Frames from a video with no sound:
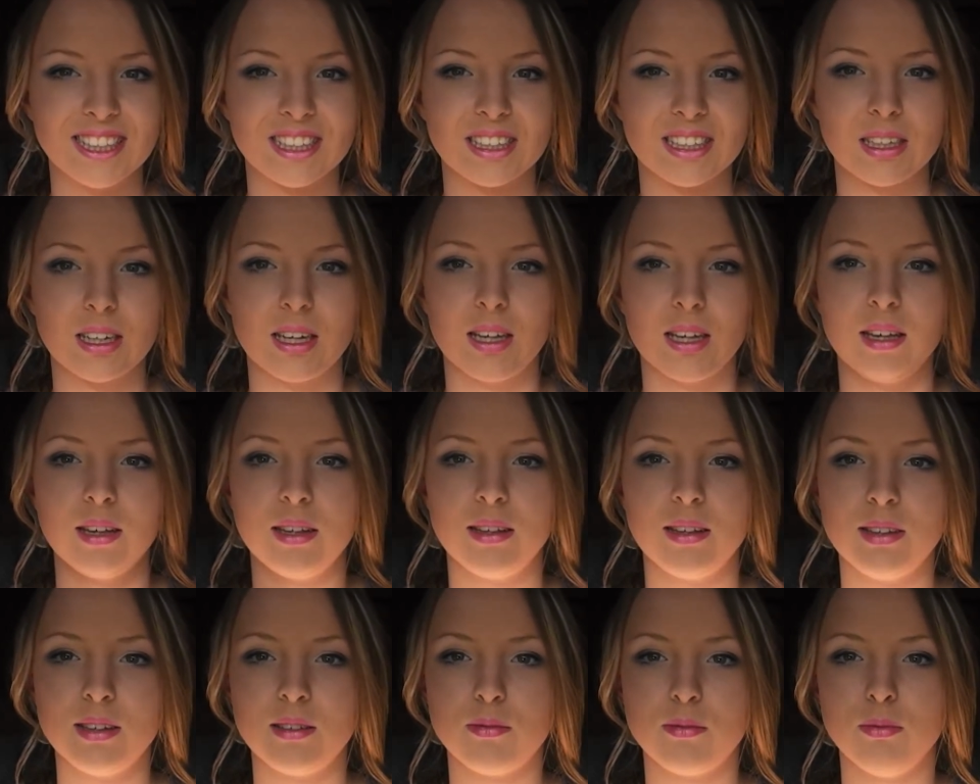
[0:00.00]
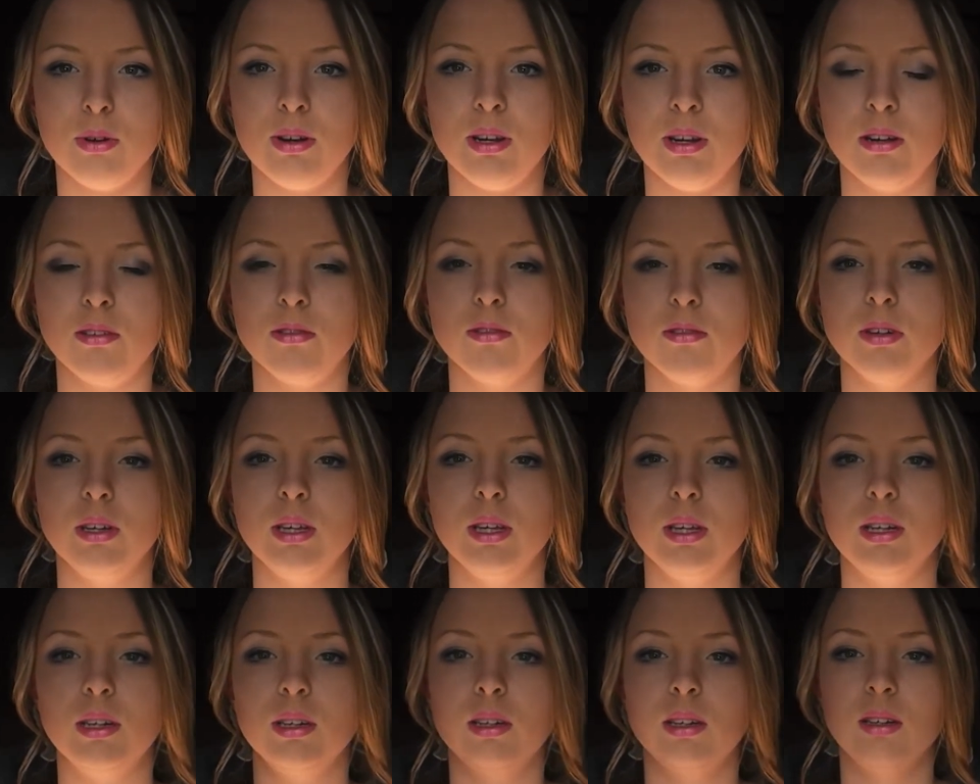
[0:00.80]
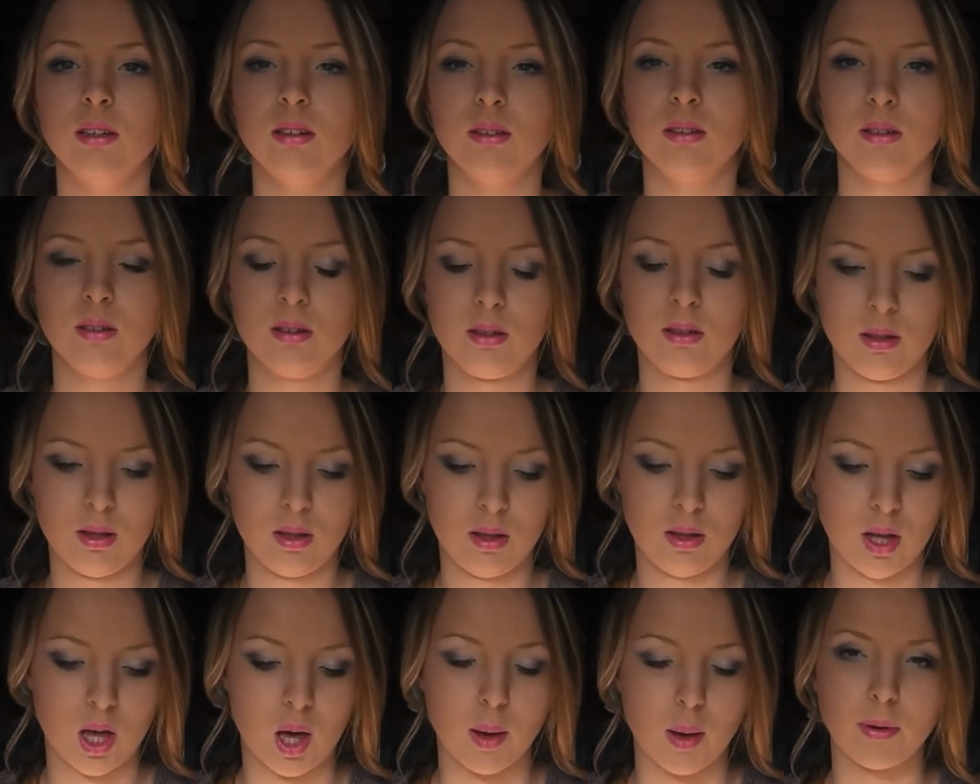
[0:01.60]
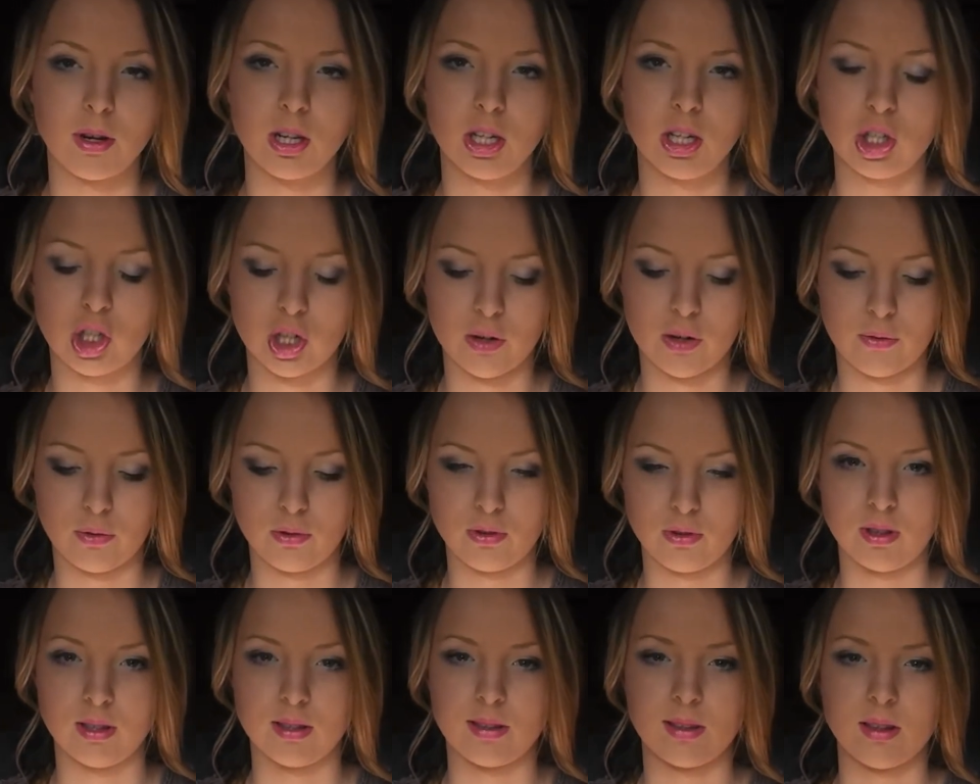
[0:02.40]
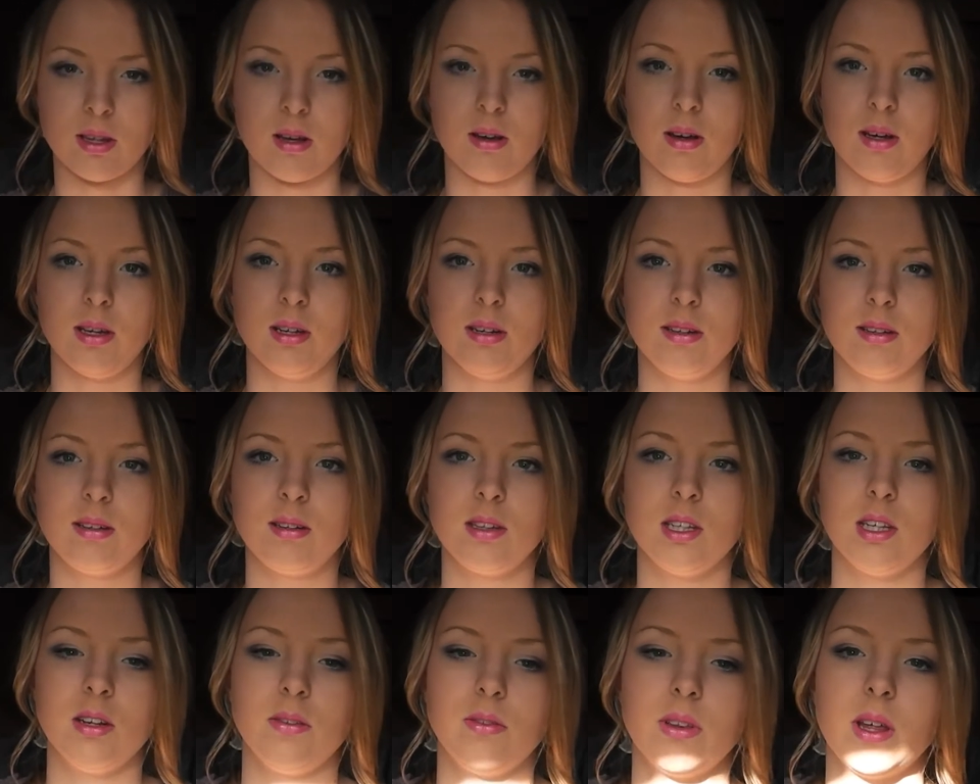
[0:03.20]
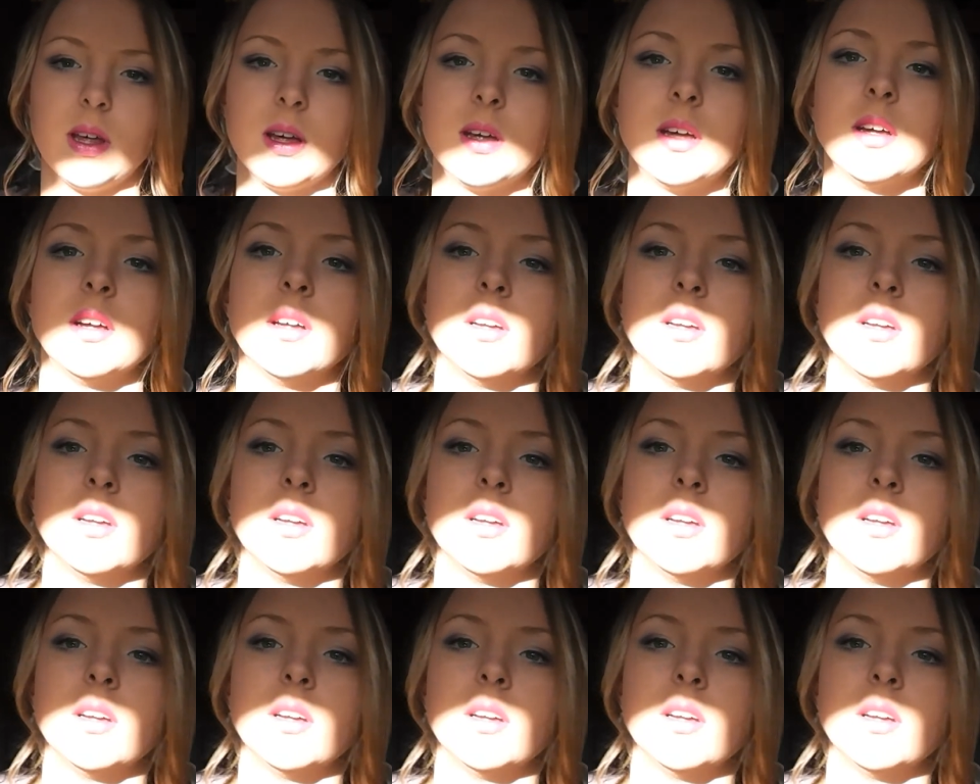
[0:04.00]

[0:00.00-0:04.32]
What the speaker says: Okay, is this really annoying? I'm going to shuffle to the side, see if that...